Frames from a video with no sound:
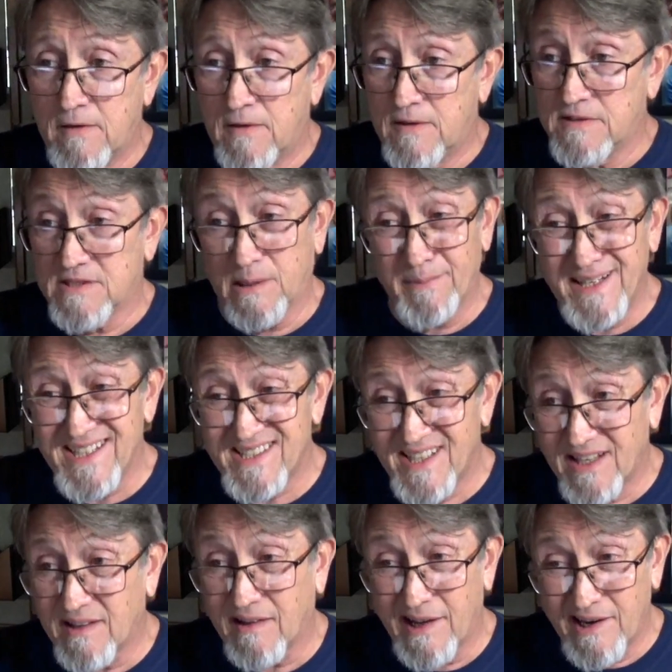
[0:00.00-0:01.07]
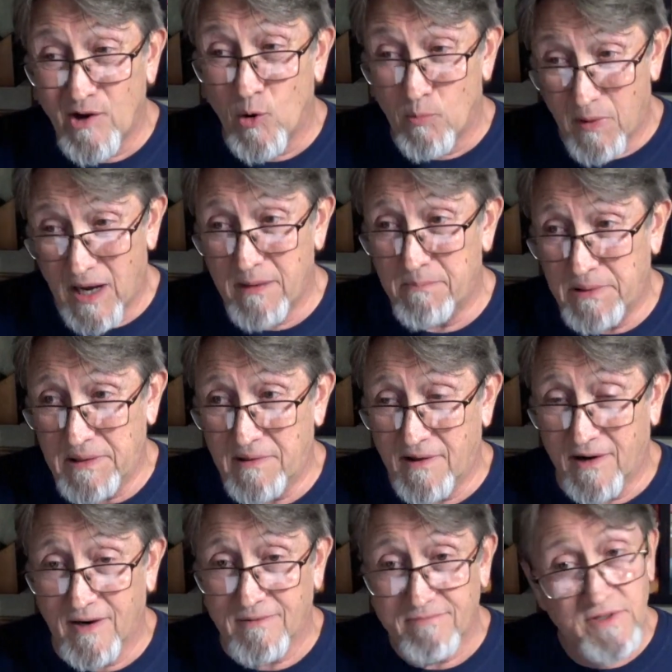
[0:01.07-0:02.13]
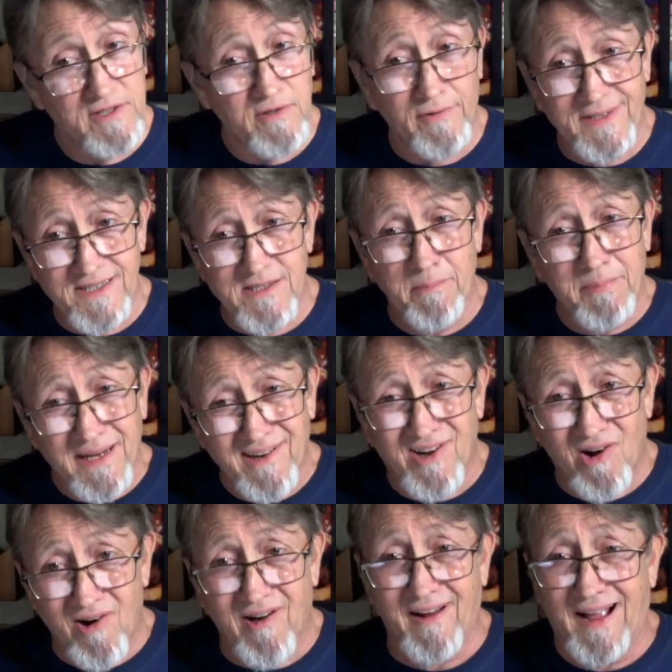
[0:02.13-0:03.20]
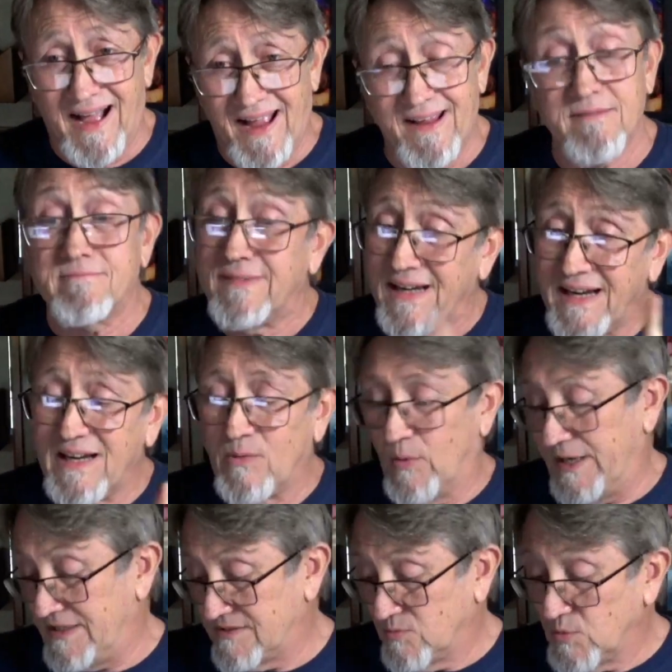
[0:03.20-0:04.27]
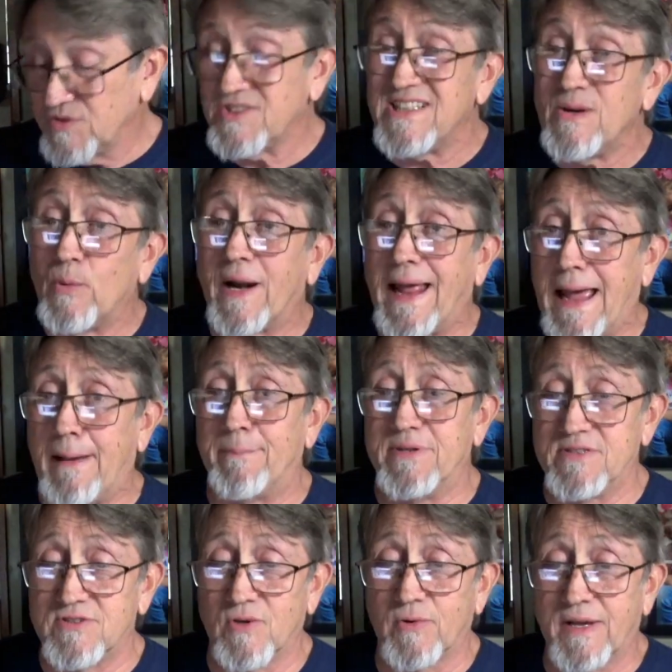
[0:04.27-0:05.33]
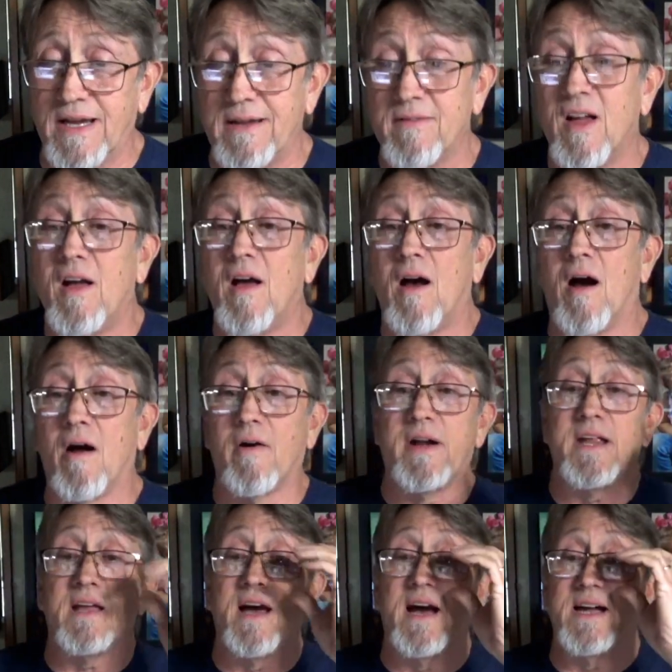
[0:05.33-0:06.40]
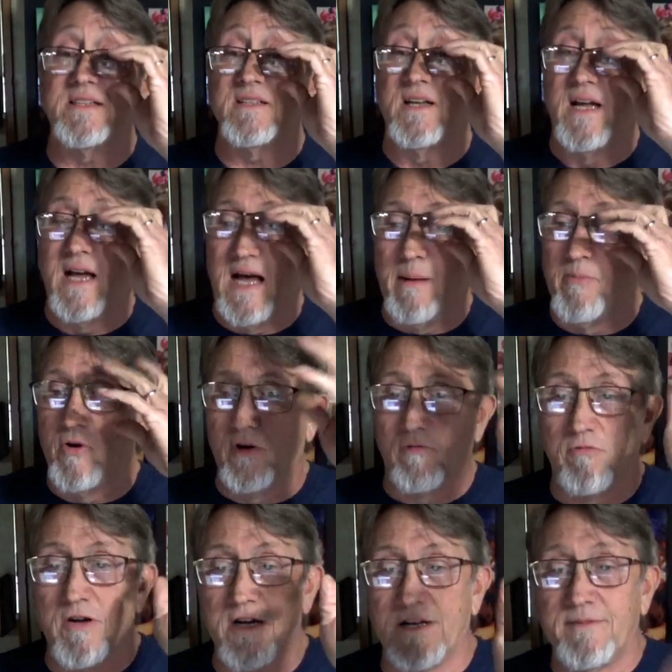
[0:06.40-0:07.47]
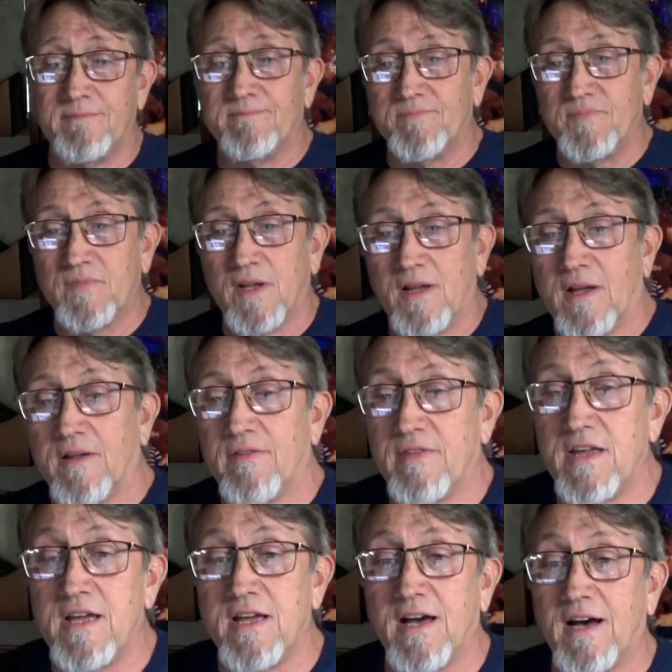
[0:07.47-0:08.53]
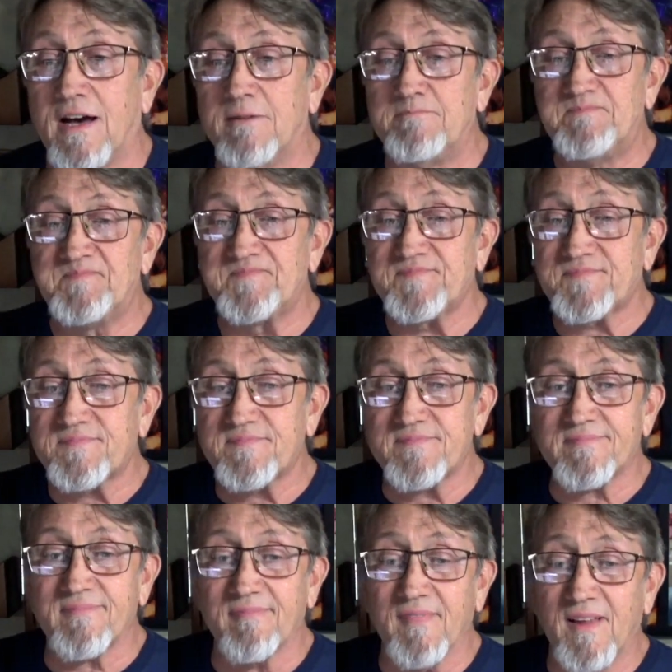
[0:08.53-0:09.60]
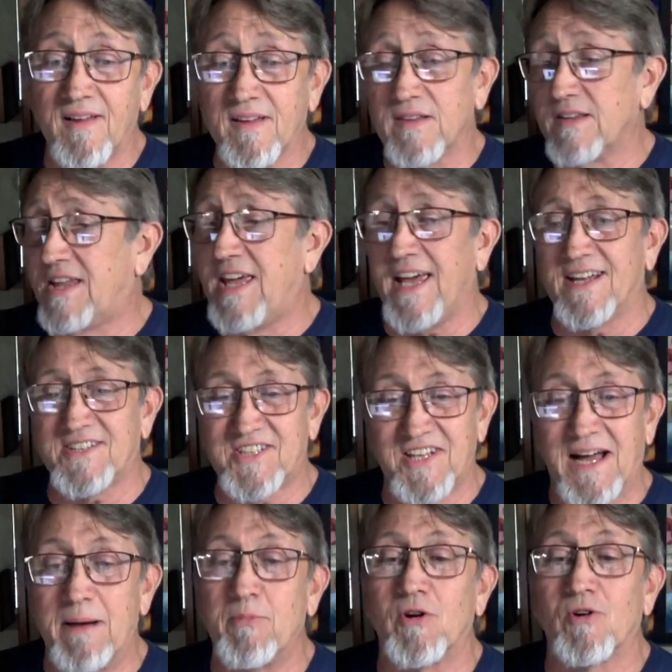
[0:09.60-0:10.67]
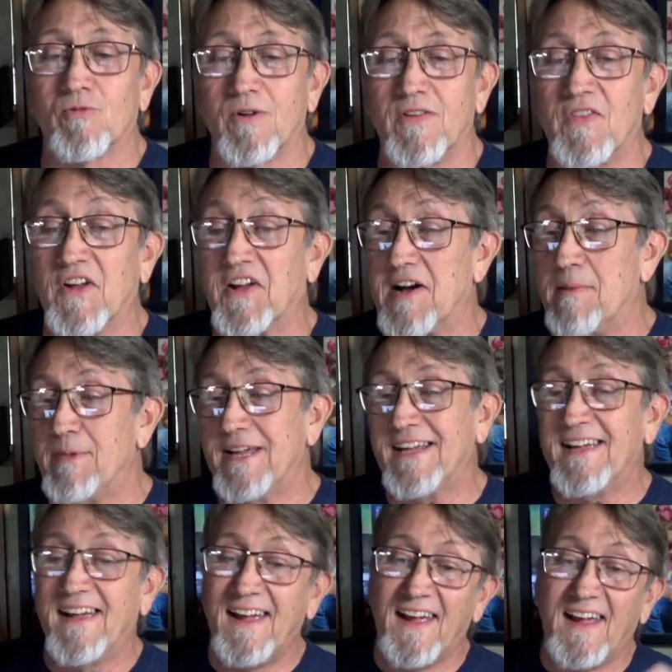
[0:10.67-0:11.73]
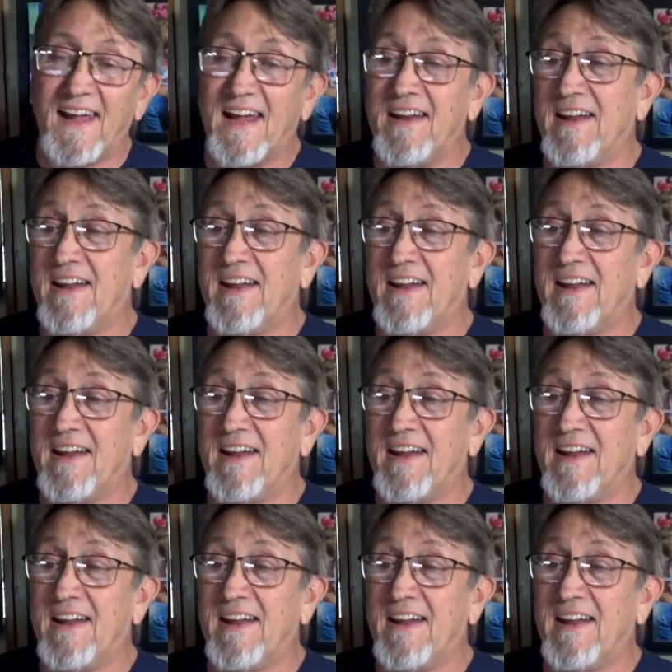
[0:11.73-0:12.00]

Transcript: somebody said Leno might be there. He's a big car guy. Anyways, we'll see what happens. Okay. Alrighty, guys. I'm going to run the. Yes, I'm going to run the coming, and